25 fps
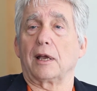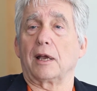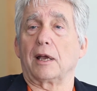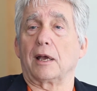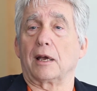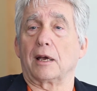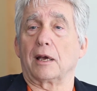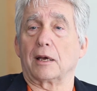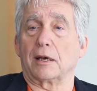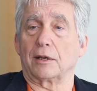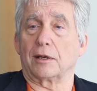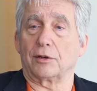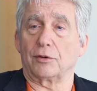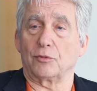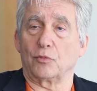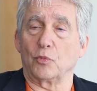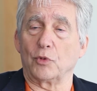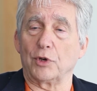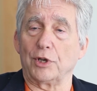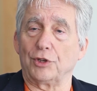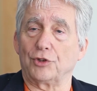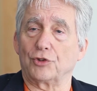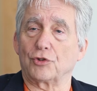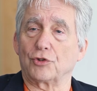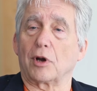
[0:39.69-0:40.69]
and
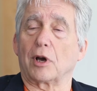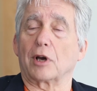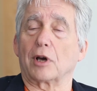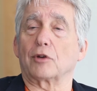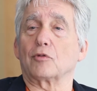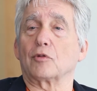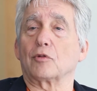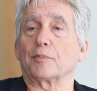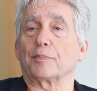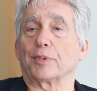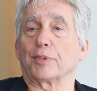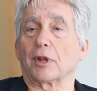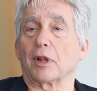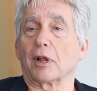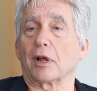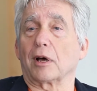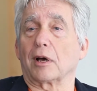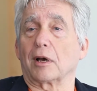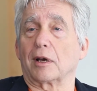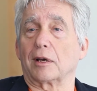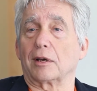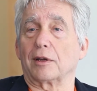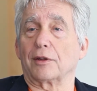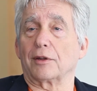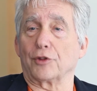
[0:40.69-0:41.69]
we try to
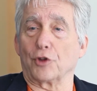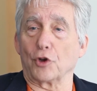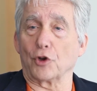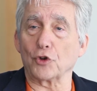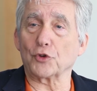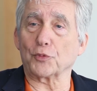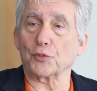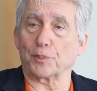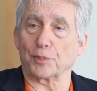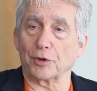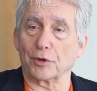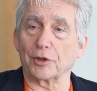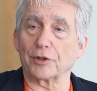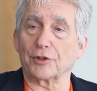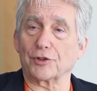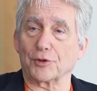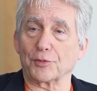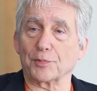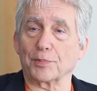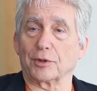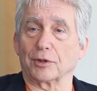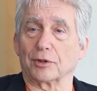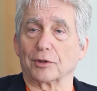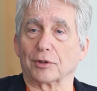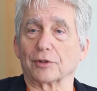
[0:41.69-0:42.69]
apply those
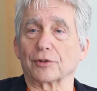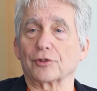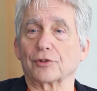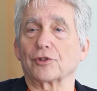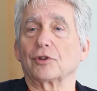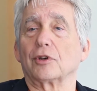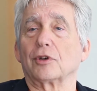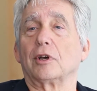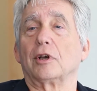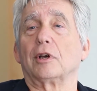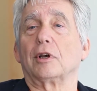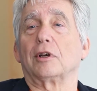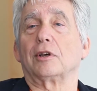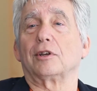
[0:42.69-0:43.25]
principles